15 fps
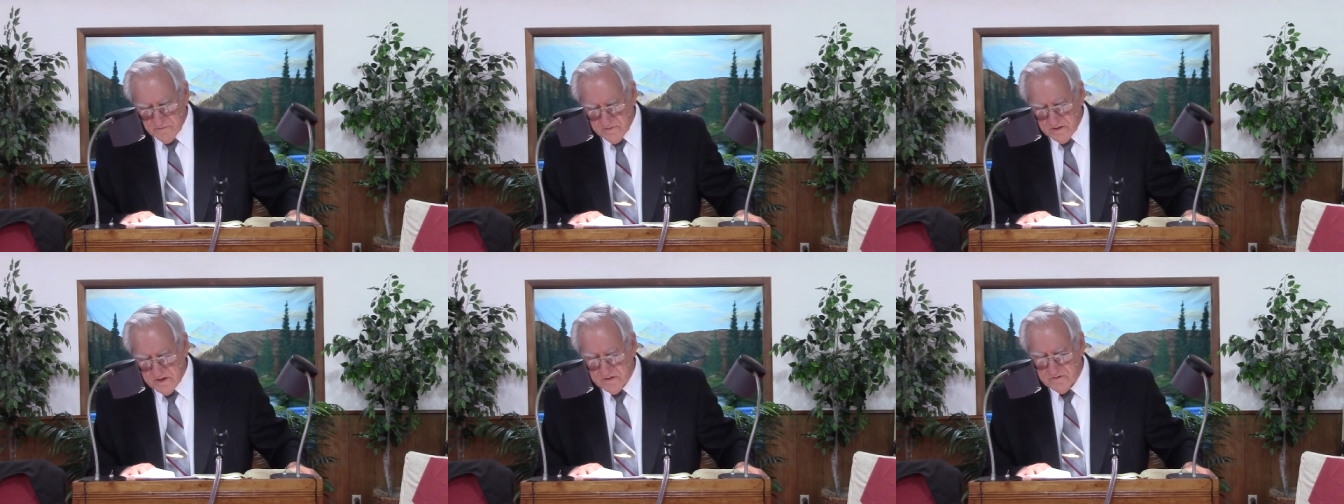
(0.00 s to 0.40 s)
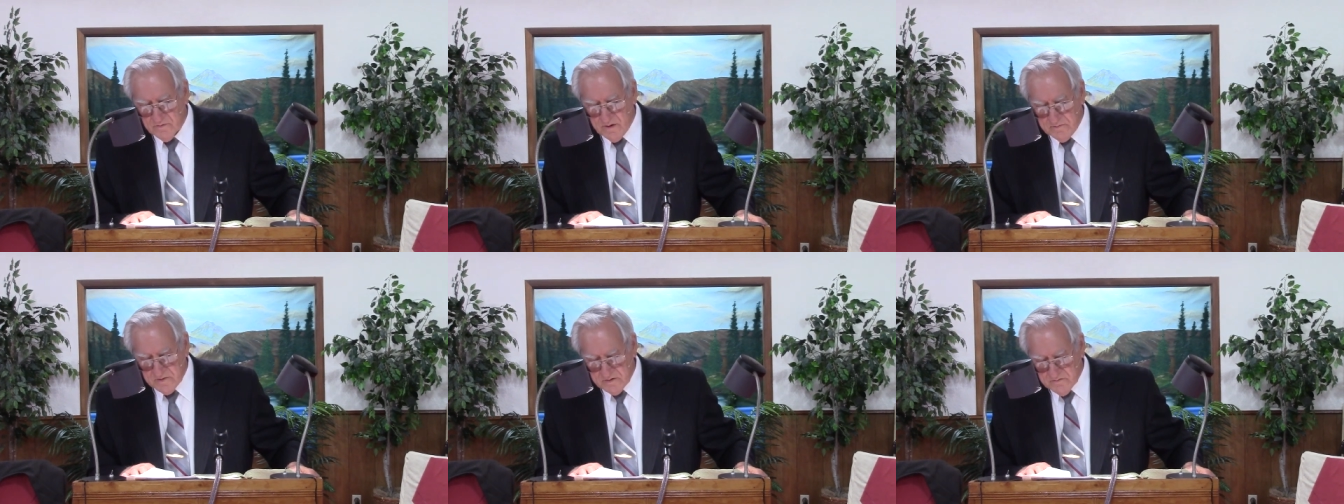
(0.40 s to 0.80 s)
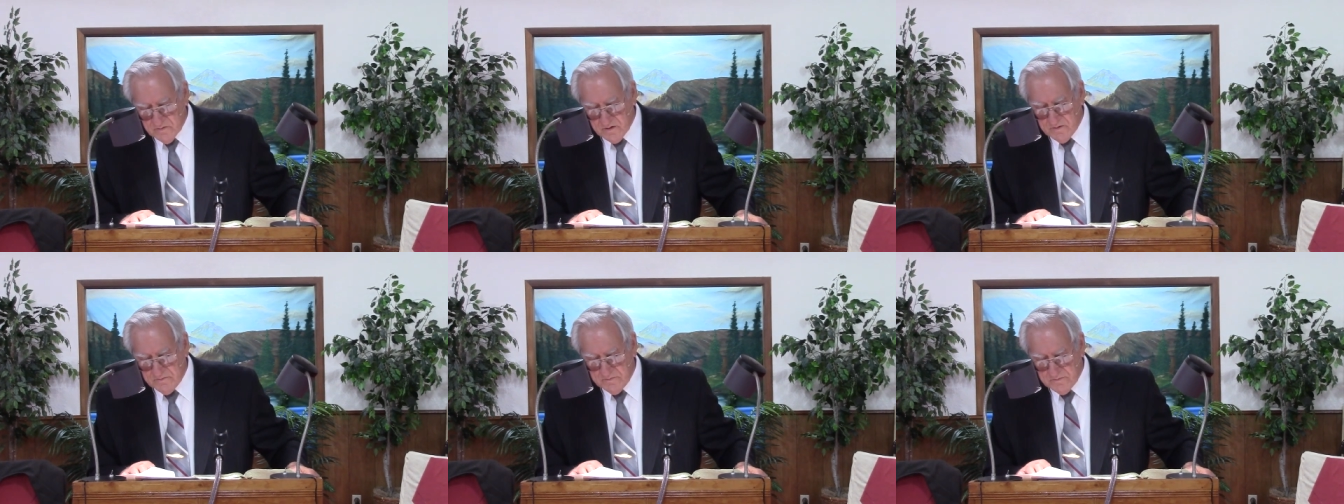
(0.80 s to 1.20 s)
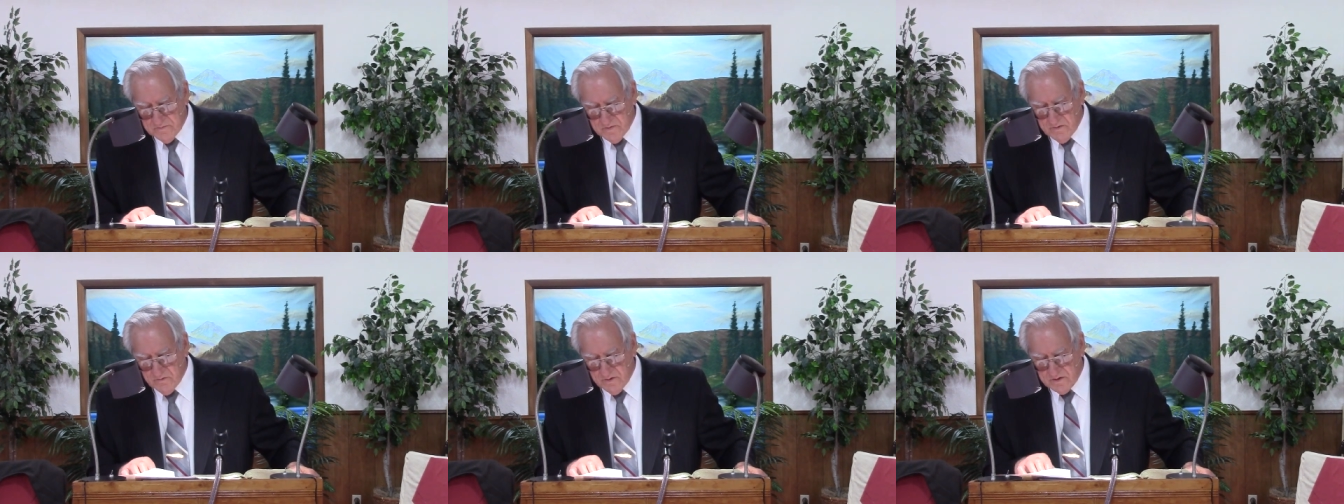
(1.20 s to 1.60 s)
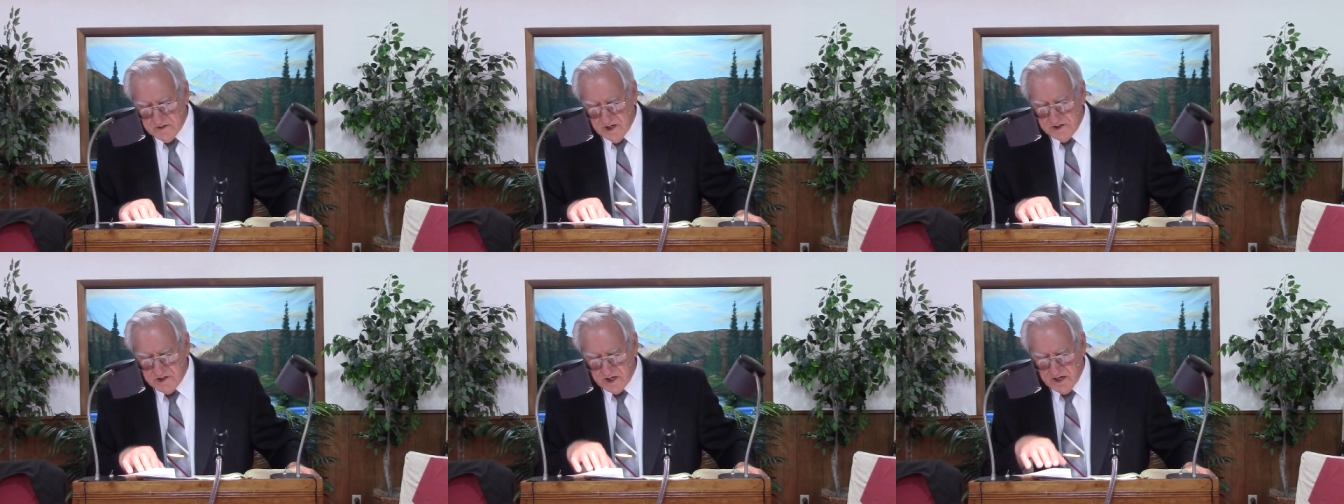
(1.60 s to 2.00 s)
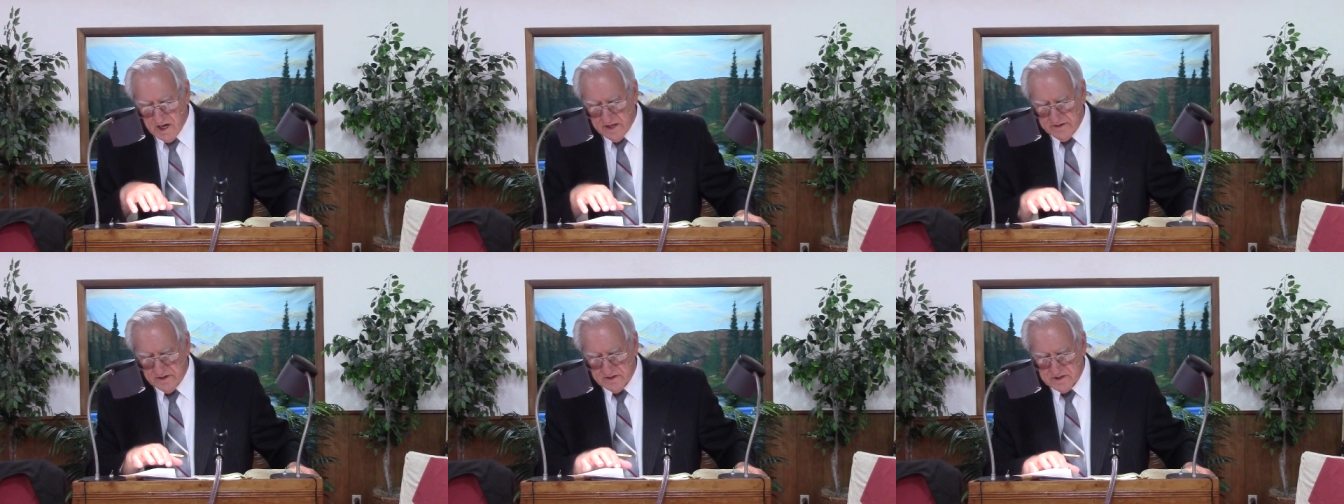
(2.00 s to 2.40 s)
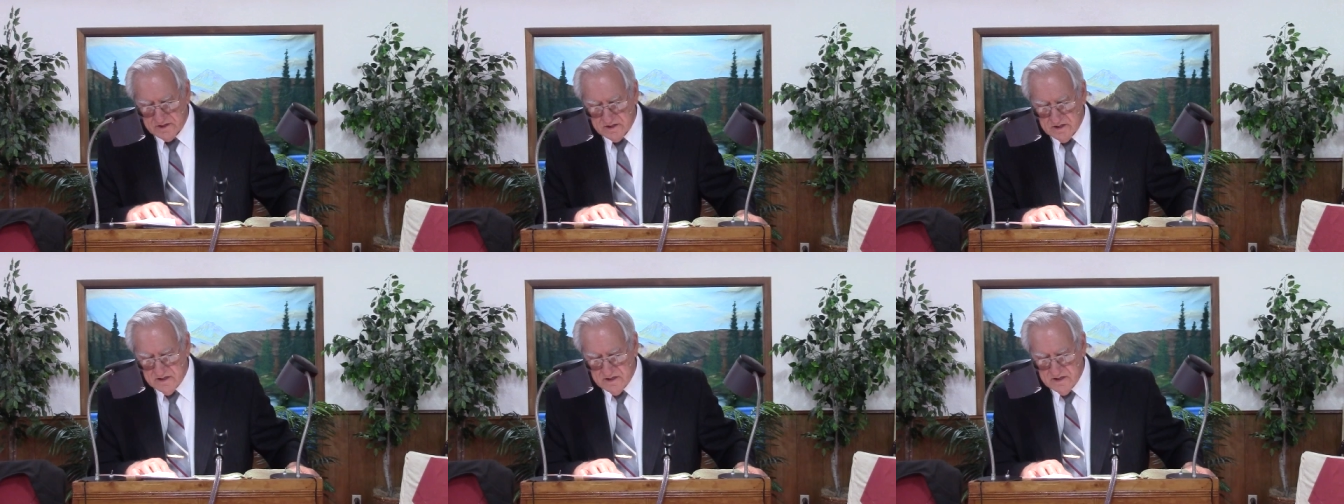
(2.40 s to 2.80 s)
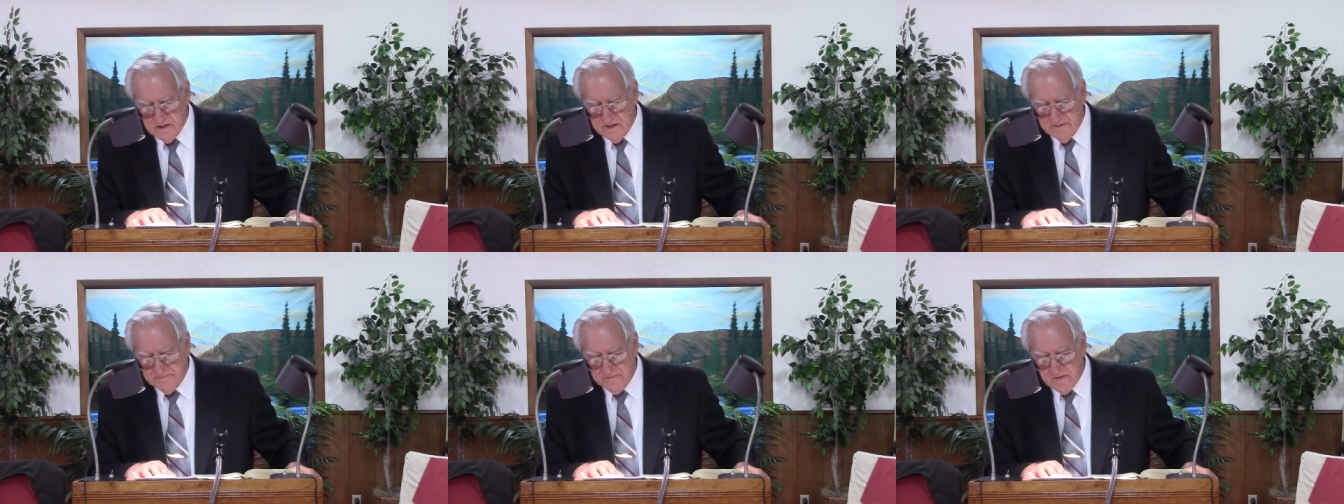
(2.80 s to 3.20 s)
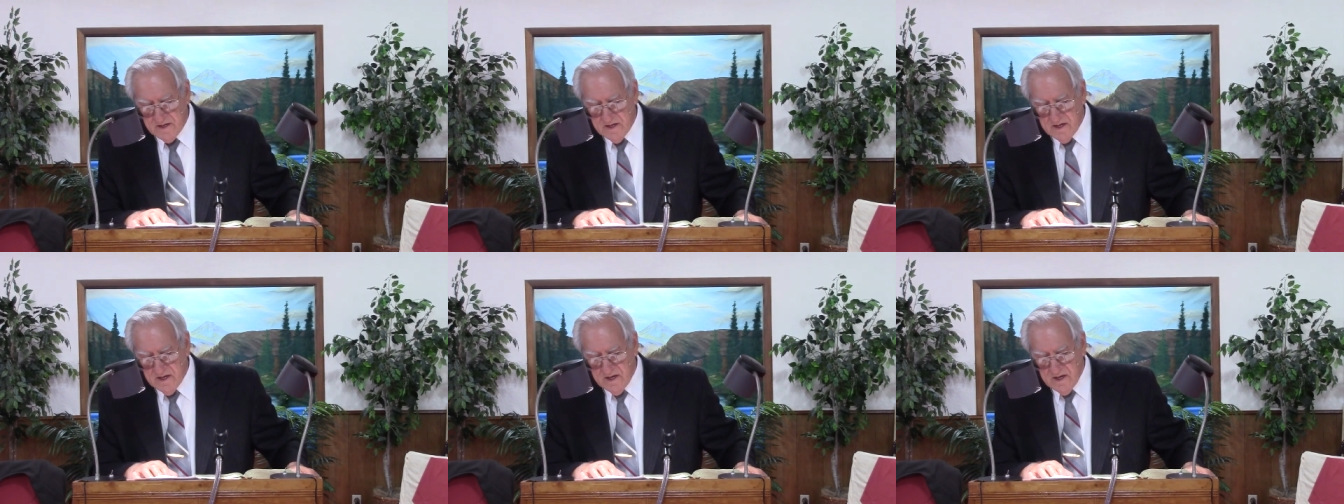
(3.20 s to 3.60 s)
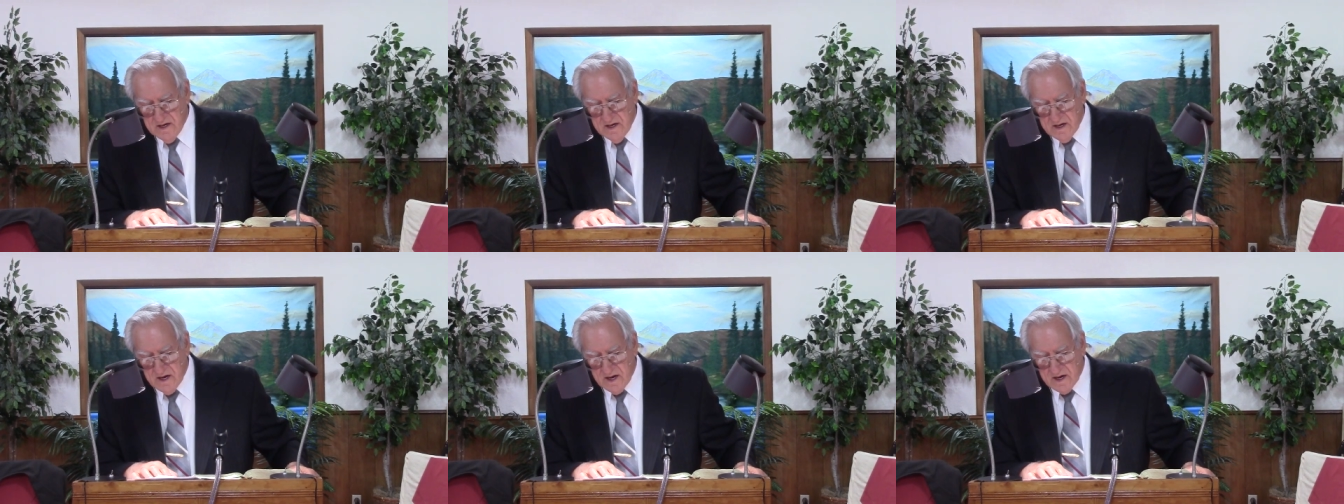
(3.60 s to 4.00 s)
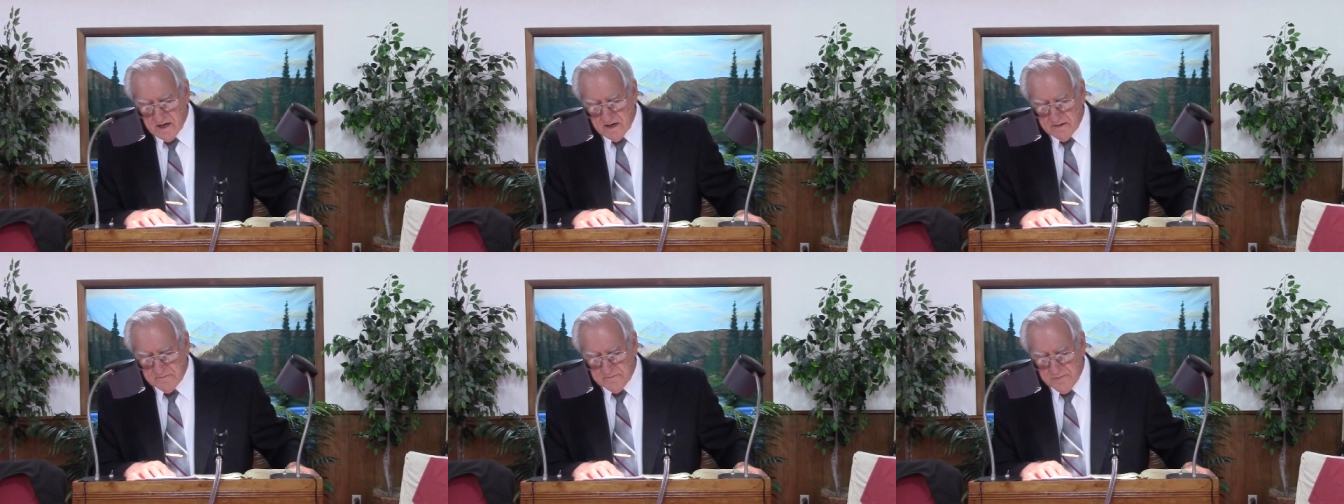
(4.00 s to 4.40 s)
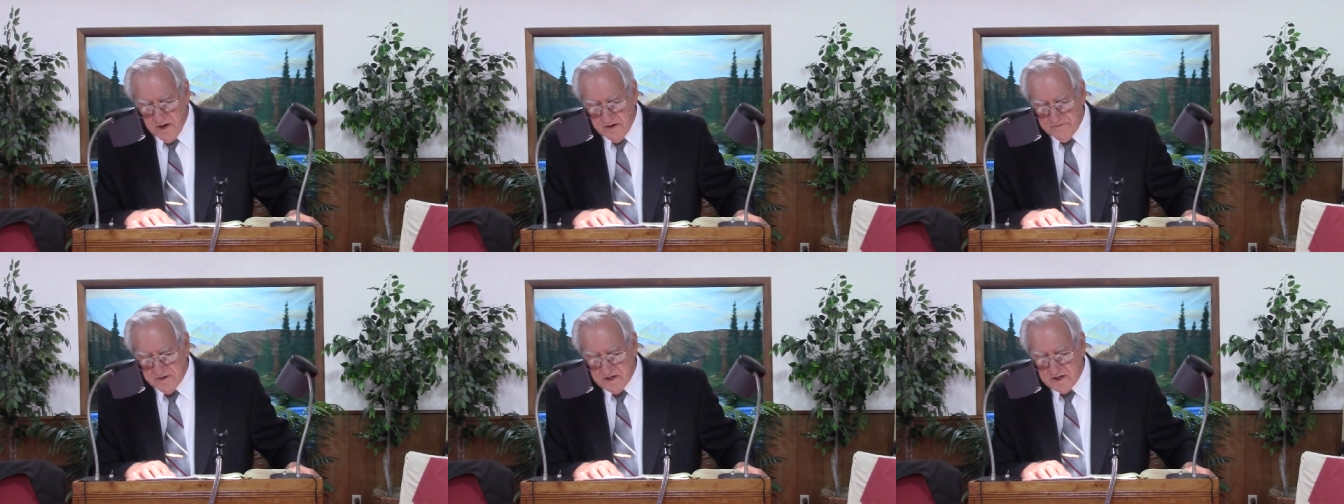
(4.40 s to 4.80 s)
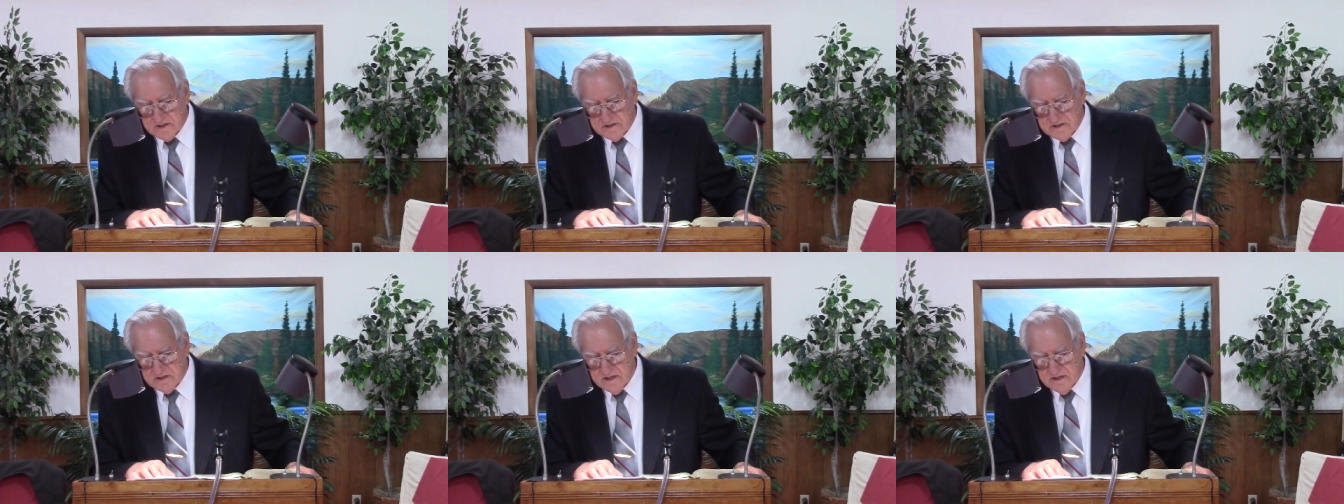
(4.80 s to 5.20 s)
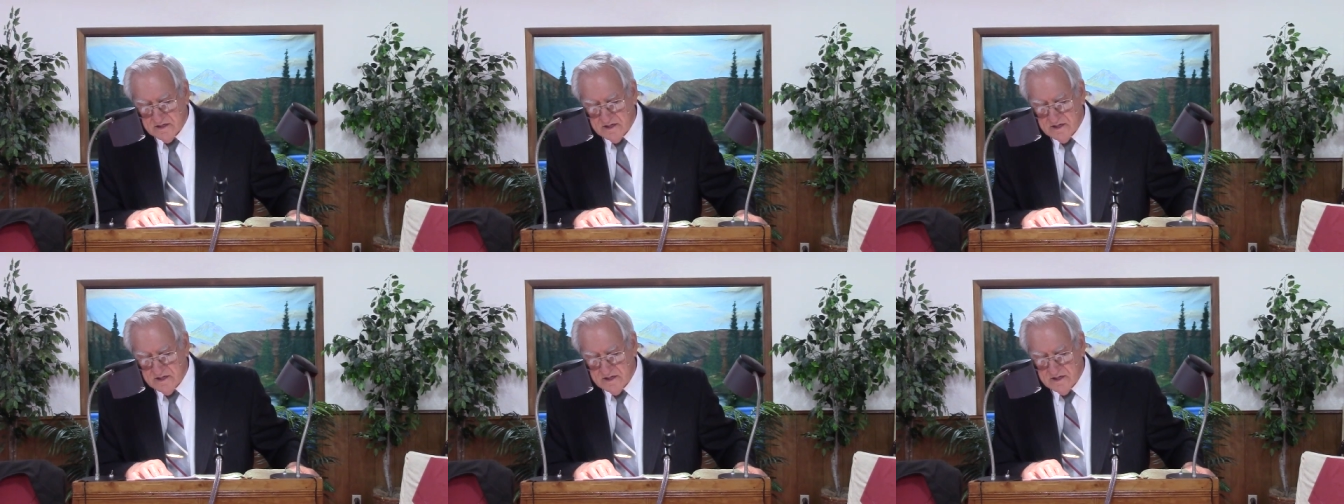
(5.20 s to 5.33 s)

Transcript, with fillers: where these women were were teaching others. Uh, prophetess